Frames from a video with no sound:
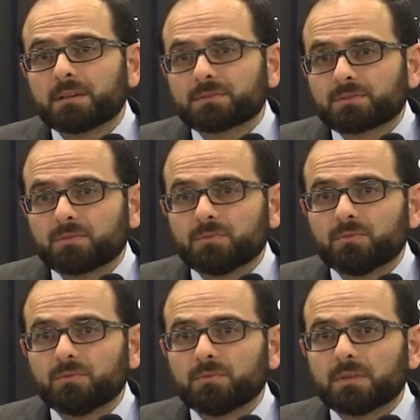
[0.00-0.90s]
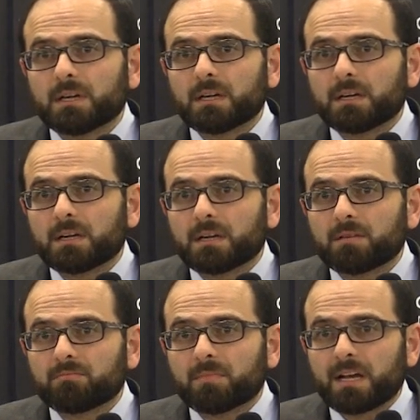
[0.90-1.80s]
So
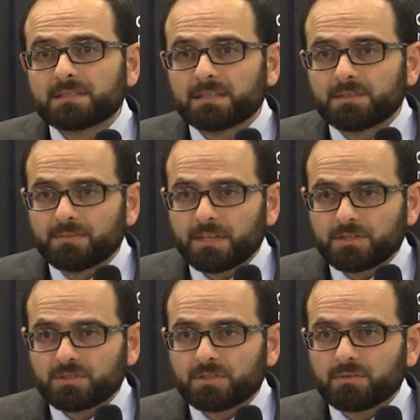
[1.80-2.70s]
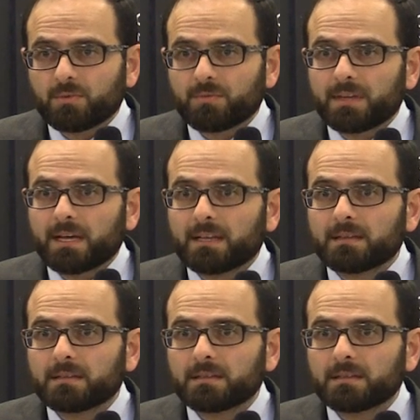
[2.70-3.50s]
um, as a reflection of that,